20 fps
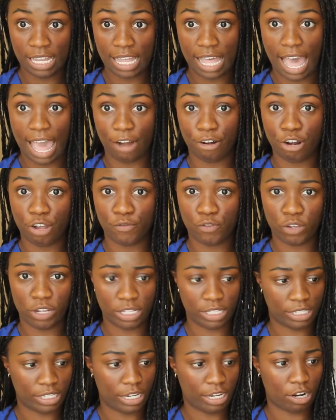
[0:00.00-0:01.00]
I don't know if you
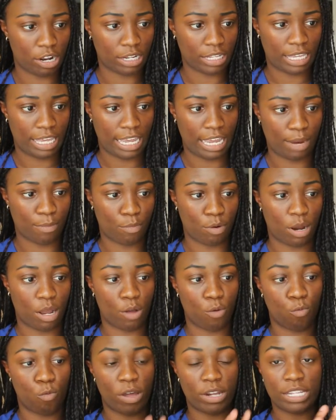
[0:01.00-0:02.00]
can see it on
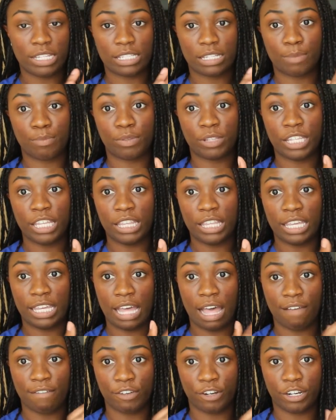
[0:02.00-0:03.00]
camera. One is completely
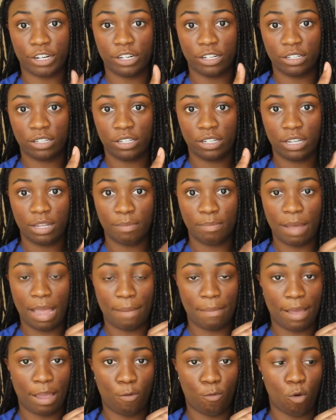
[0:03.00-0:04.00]
covered by
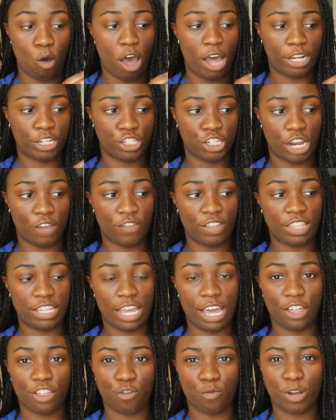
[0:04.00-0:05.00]
my watch and then the
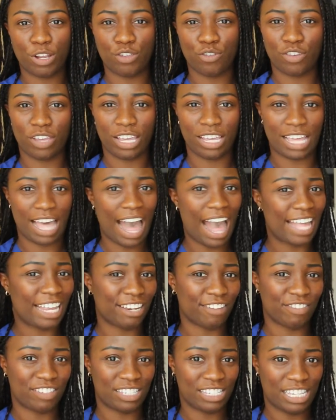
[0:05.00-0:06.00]
other one you can kind
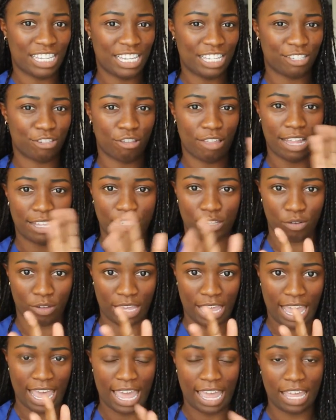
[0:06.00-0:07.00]
of see so that's
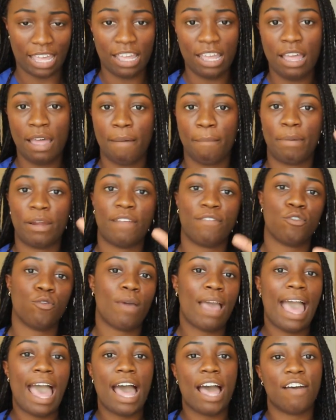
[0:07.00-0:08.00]
okay but if you
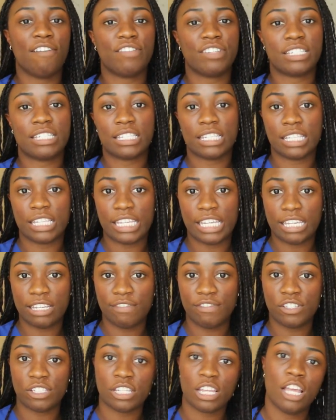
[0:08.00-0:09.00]
have
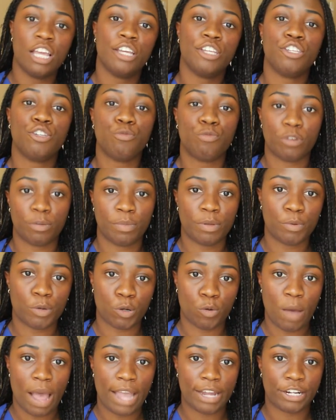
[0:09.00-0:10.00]
sleeves you would be
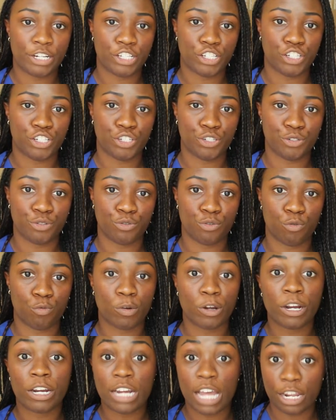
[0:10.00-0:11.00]
required to
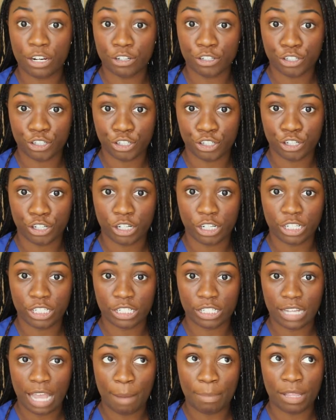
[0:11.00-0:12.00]
wear an
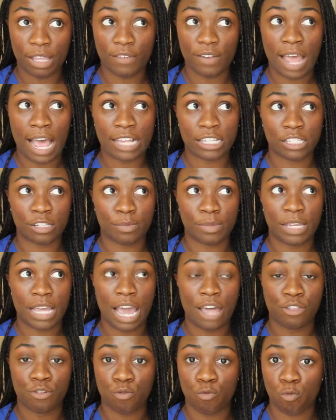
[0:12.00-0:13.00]
undershirt I believe it has to be
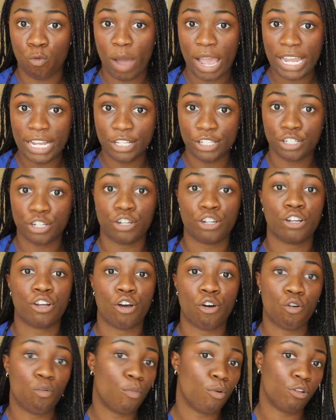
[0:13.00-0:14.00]
either white or
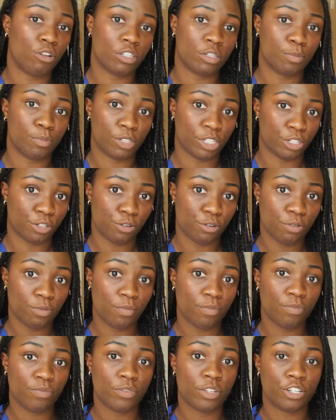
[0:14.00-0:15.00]
cobalt blue
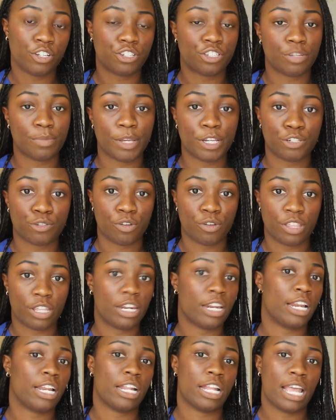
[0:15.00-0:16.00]
just to make that
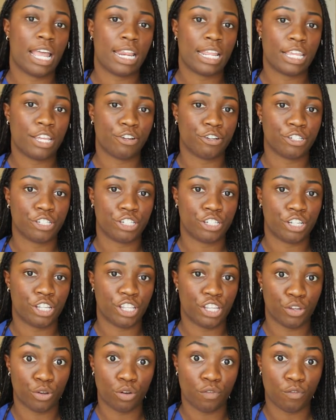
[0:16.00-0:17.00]
it adheres to
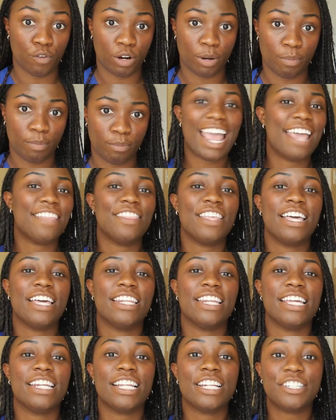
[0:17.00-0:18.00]
the uniform and
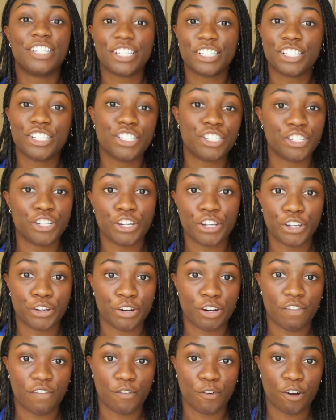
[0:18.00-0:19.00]
then in addition to your
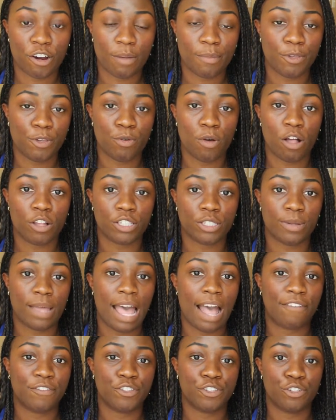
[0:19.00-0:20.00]
uniform you also
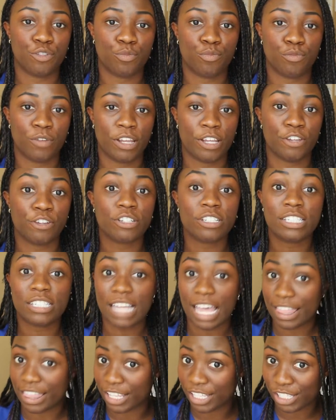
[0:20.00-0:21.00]
have to bring your
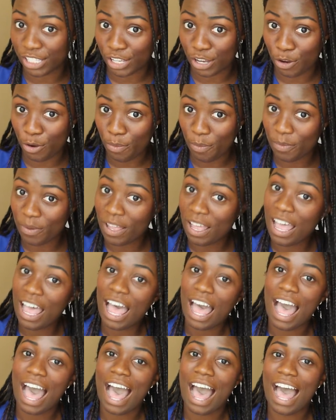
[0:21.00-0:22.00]
stethoscope
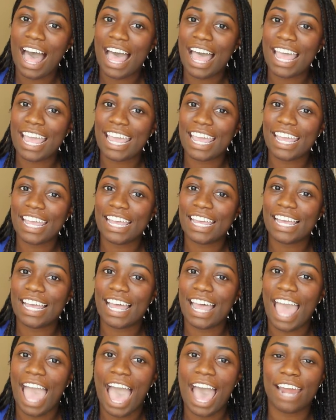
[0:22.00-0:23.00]

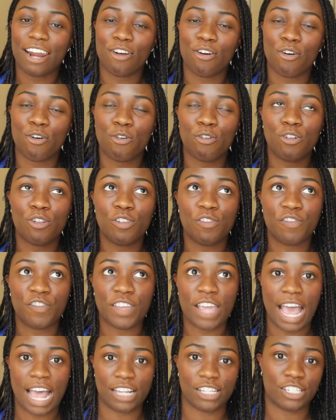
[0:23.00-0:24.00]
I had a whole
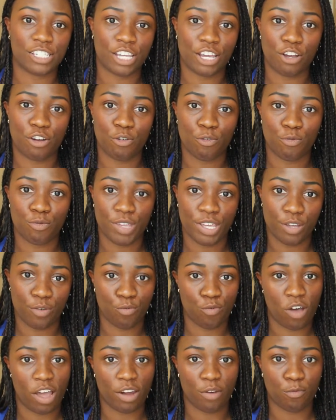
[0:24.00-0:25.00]
fiasco week
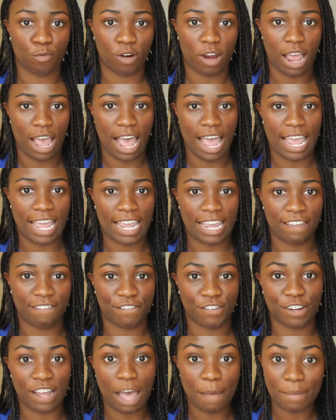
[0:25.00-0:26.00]
one where I
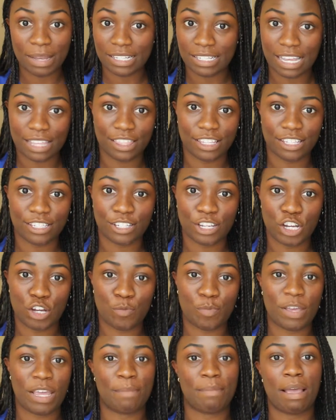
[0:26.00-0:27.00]
forgot my
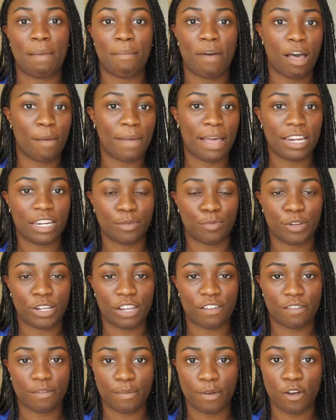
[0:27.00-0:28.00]
stethoscope and my mom had to bring
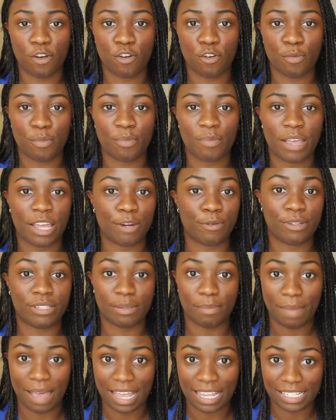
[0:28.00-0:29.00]
it from home and it was
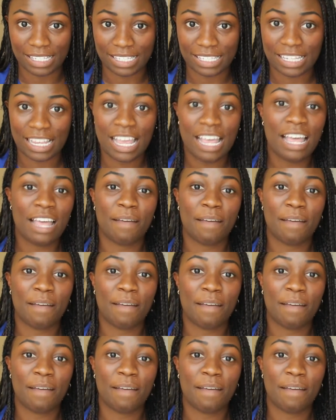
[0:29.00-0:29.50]
a mess.